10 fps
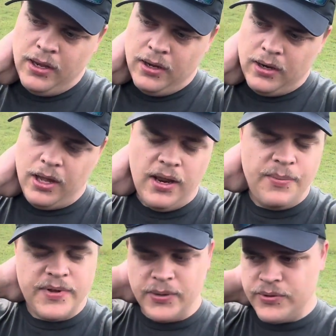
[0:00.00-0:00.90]
God, I'm
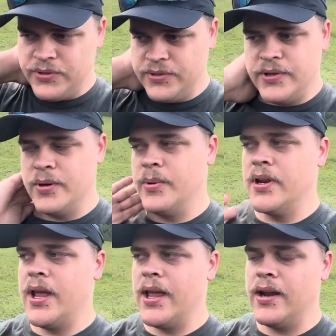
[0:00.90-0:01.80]
so stupid.
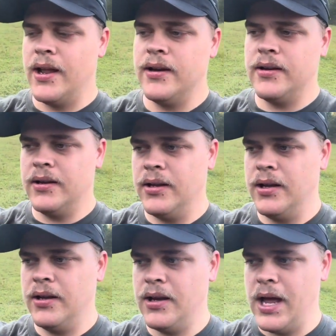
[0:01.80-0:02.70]
And
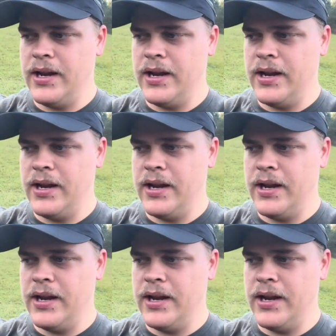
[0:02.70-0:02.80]
I